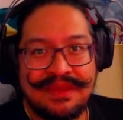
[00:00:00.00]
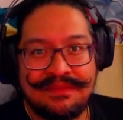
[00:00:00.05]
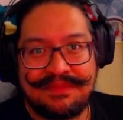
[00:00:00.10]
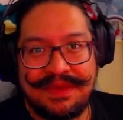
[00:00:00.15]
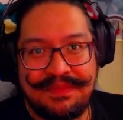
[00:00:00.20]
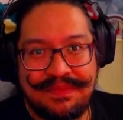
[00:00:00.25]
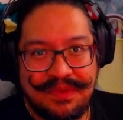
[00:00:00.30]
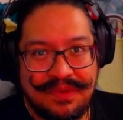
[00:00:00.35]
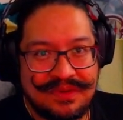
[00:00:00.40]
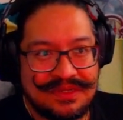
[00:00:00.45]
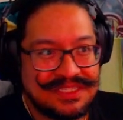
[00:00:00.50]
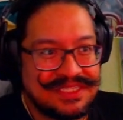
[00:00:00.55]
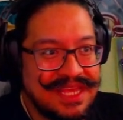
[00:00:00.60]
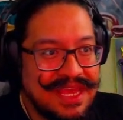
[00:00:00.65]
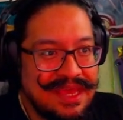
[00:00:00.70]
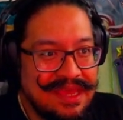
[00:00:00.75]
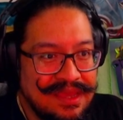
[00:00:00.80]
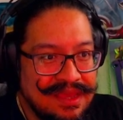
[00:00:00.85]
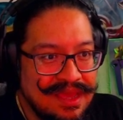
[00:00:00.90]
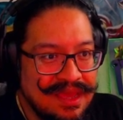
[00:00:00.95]
people were
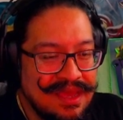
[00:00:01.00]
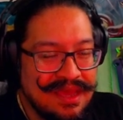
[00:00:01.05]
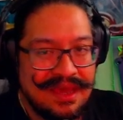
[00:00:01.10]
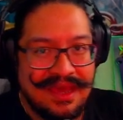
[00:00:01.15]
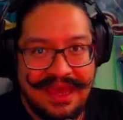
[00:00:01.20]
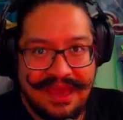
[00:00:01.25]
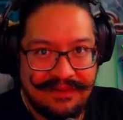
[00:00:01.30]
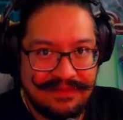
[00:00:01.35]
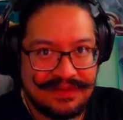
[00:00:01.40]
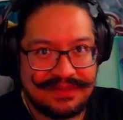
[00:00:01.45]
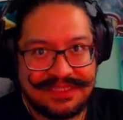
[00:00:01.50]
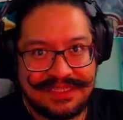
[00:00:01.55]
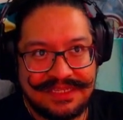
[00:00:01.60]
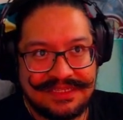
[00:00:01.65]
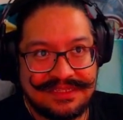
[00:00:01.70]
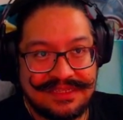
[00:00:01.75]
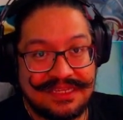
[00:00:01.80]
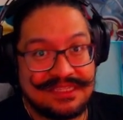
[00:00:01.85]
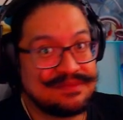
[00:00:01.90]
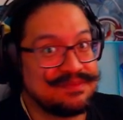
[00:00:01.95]
saying ever
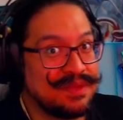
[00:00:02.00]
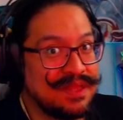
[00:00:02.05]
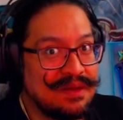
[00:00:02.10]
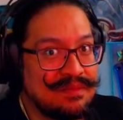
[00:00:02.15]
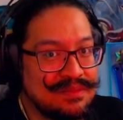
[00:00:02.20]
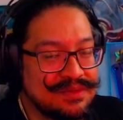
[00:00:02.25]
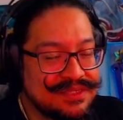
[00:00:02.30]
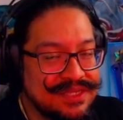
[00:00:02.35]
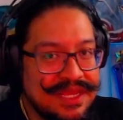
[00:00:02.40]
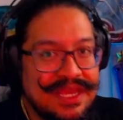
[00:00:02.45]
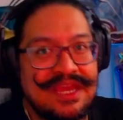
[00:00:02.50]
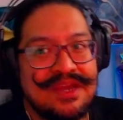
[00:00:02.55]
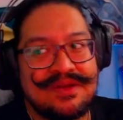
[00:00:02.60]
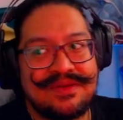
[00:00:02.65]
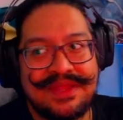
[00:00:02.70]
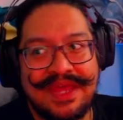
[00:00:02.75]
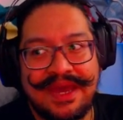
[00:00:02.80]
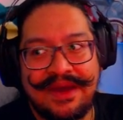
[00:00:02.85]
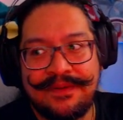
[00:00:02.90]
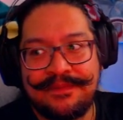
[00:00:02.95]
since it's been almost a year
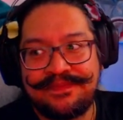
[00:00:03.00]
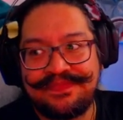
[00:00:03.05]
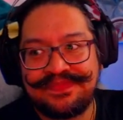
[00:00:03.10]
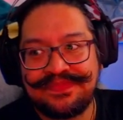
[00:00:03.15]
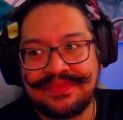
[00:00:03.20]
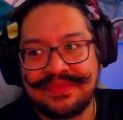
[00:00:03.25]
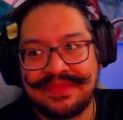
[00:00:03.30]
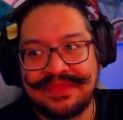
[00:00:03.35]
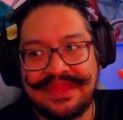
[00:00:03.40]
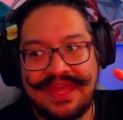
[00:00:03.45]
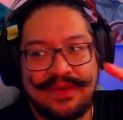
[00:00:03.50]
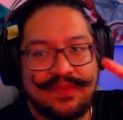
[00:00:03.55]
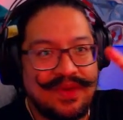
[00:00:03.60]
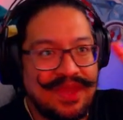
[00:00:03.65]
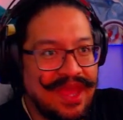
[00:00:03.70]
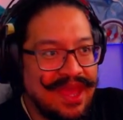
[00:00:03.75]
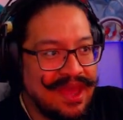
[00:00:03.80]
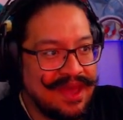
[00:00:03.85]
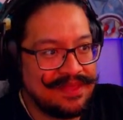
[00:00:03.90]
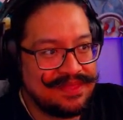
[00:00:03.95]
now that
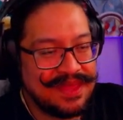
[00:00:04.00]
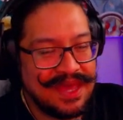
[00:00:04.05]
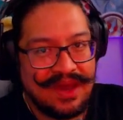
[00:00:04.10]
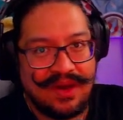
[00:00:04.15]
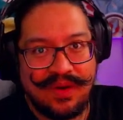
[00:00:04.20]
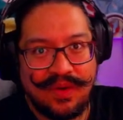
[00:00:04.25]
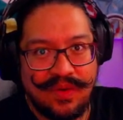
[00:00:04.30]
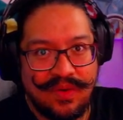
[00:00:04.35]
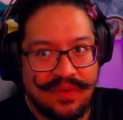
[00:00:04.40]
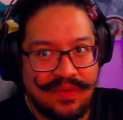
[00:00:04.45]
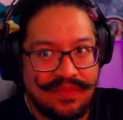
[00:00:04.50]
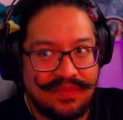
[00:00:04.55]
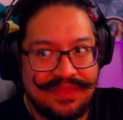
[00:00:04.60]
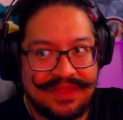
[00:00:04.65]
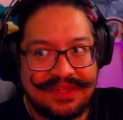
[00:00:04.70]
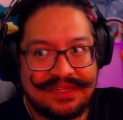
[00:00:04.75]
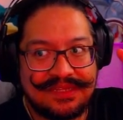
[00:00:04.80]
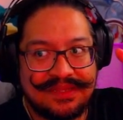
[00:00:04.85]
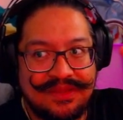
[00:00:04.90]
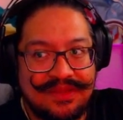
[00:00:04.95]
we had that whole
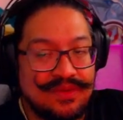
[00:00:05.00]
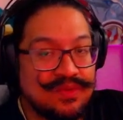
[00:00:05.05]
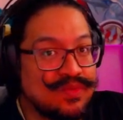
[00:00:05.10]
this new